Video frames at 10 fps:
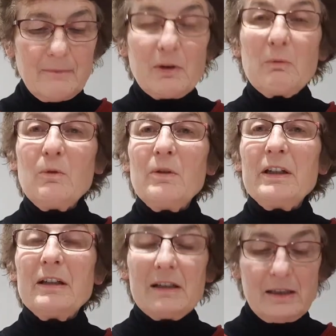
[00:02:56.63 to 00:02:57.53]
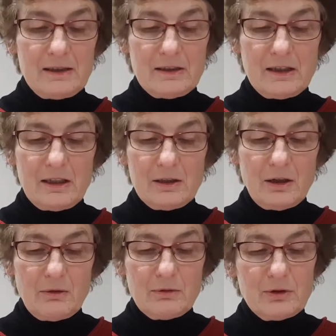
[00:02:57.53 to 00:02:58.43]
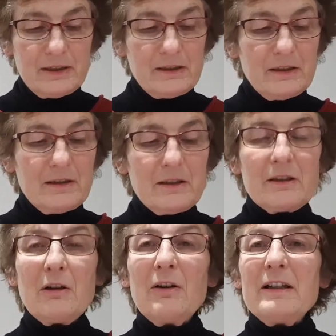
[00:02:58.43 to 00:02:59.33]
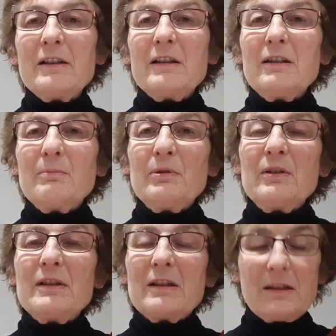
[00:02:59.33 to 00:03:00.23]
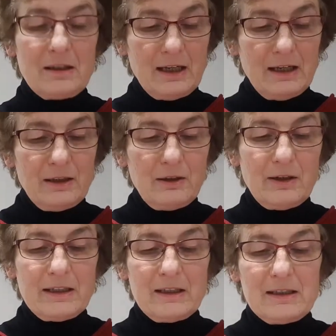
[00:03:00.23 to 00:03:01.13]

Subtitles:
the warning against the adulteress enticing the person like a